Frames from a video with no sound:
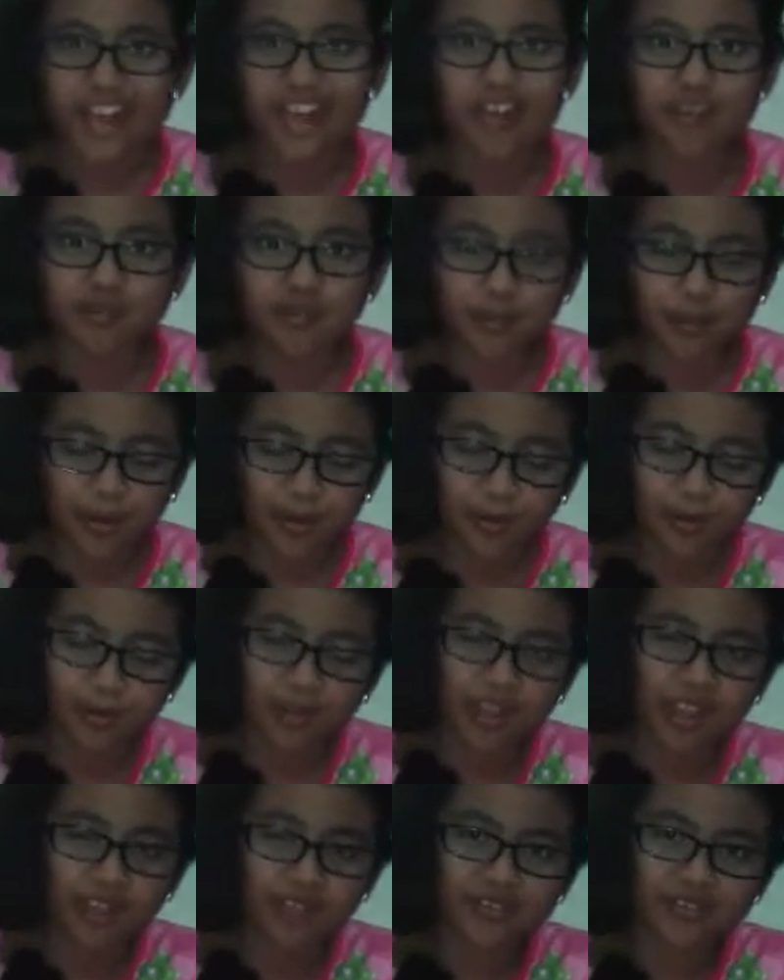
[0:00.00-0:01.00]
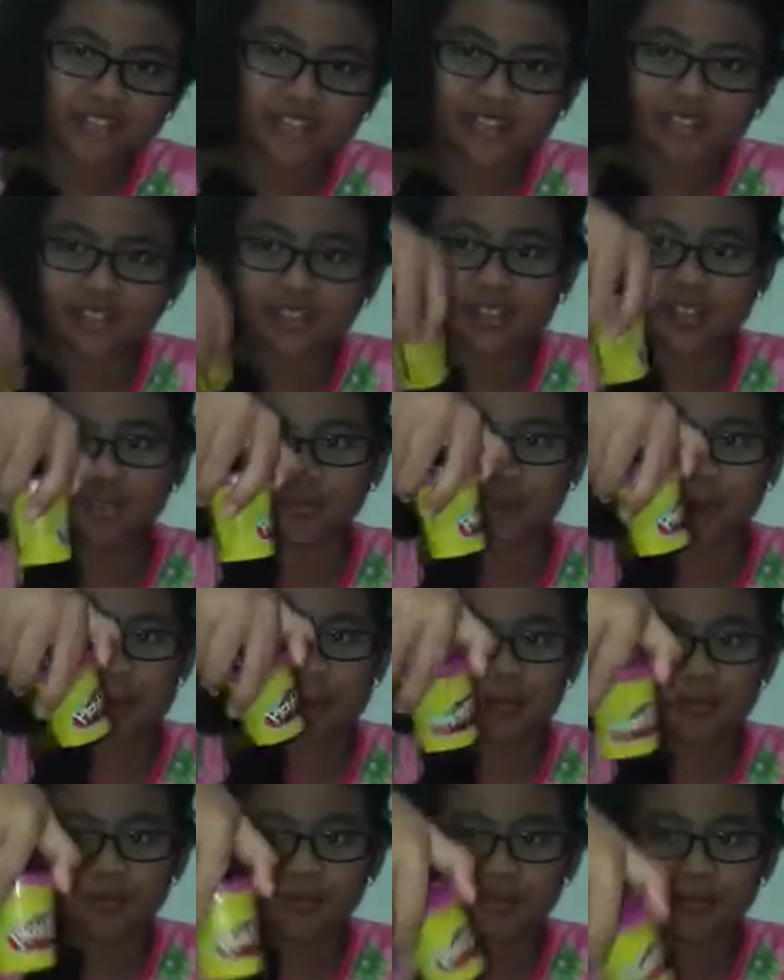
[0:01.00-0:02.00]
have a purple here. We're just gonna grab
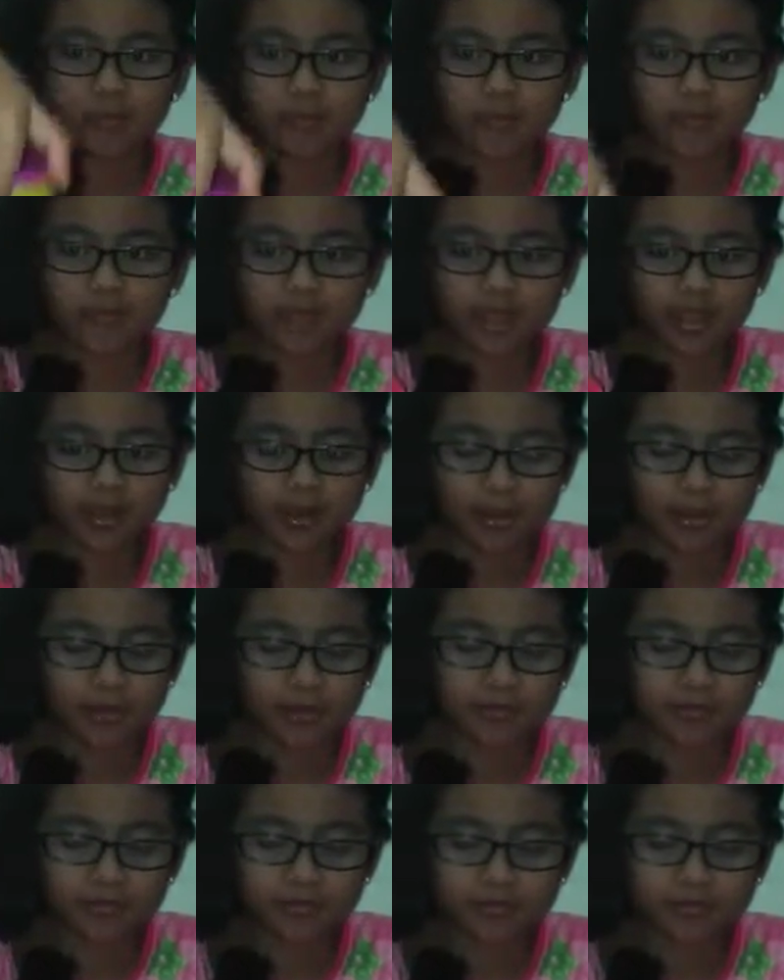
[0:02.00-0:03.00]
the purple Play-Doh.